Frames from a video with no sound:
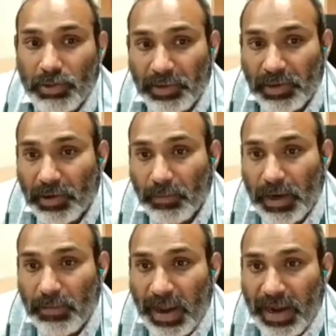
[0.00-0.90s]
to be
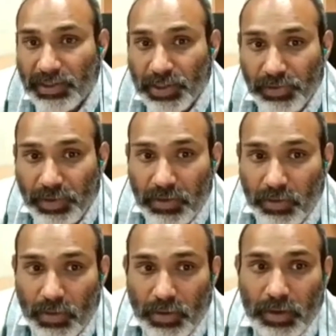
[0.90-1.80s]
determined by executing
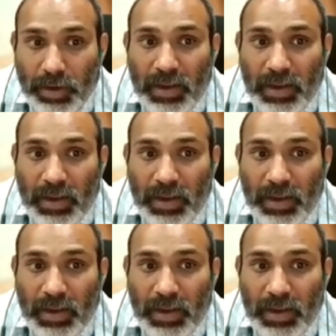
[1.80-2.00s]
court.